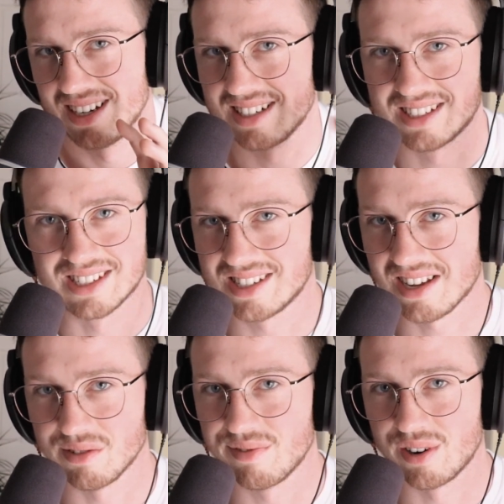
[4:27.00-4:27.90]
it just
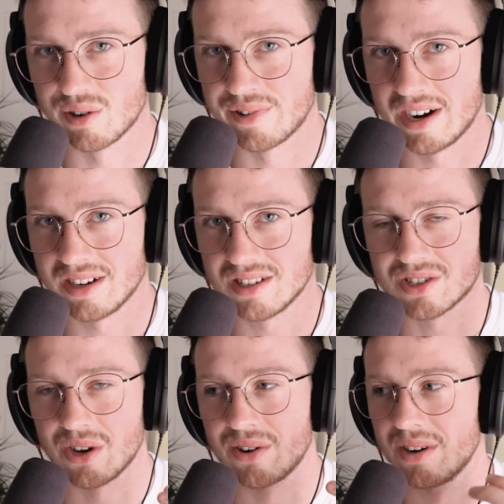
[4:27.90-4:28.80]
doesn't feel right.
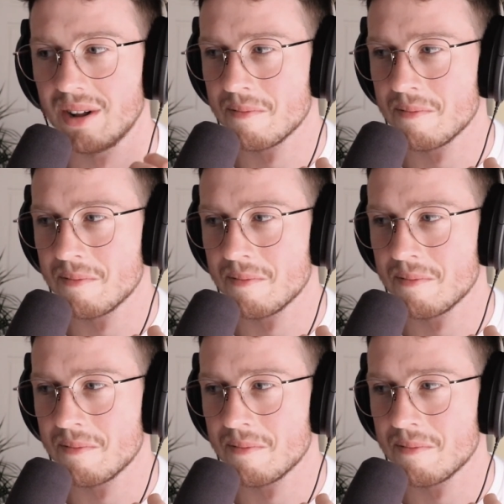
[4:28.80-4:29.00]
So